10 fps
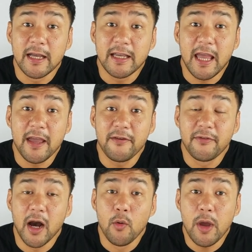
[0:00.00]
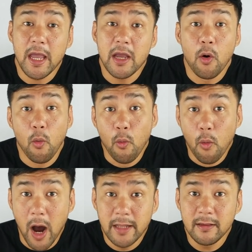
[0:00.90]
gave away
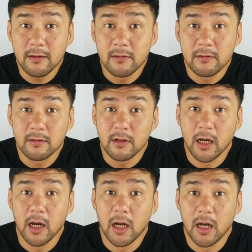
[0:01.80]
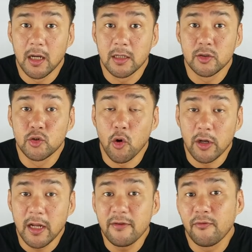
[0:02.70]
one uh,
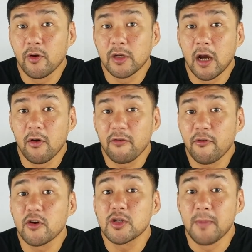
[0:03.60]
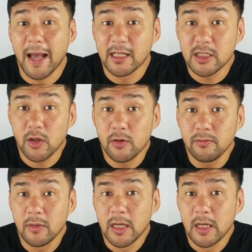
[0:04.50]
Jordan for the, our first milestone.